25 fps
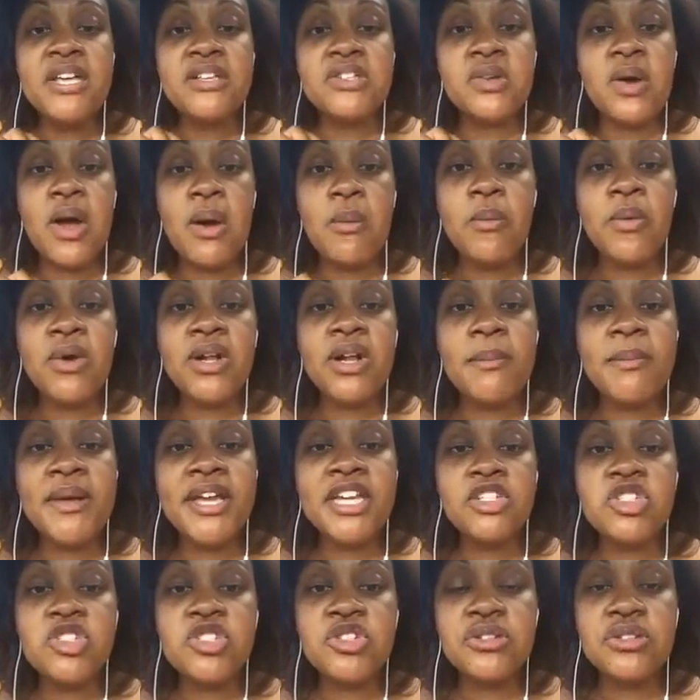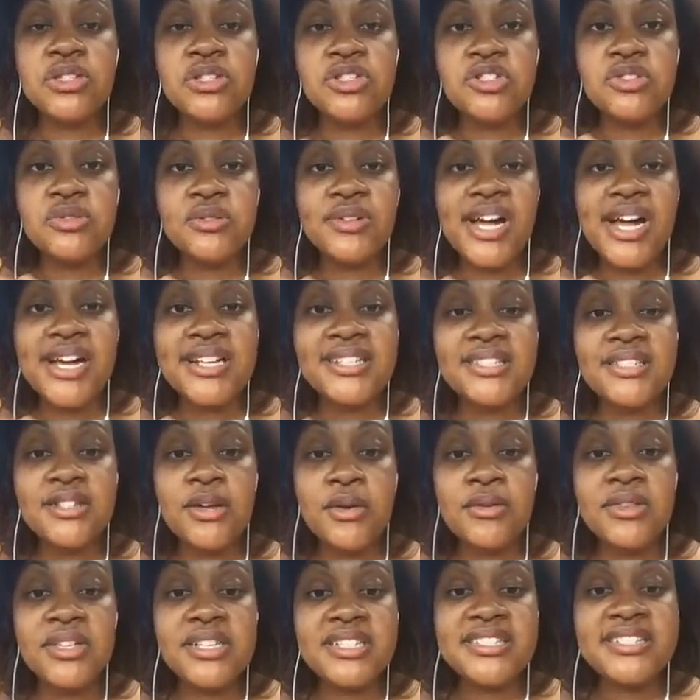So I want to make sure that you guys
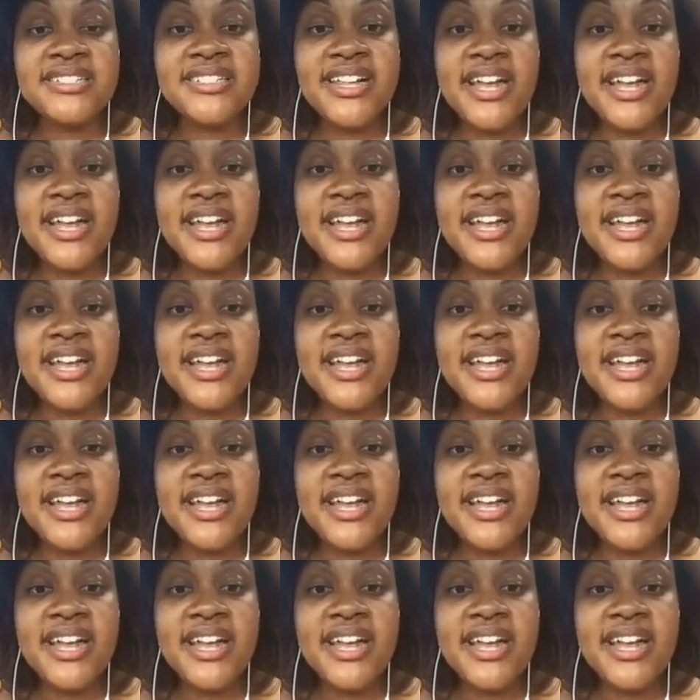know this